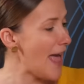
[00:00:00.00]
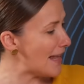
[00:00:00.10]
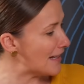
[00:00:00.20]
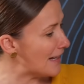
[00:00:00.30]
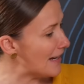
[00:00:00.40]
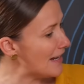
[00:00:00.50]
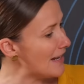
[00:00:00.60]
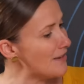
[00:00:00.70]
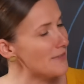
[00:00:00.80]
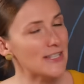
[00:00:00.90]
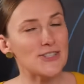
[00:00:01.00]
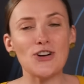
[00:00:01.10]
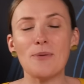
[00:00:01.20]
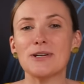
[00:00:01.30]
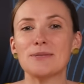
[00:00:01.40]
and leave the
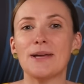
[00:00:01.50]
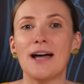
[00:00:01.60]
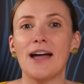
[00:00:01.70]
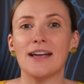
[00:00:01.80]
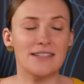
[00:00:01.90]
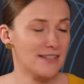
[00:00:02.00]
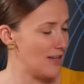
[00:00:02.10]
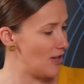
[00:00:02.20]
strawberries behind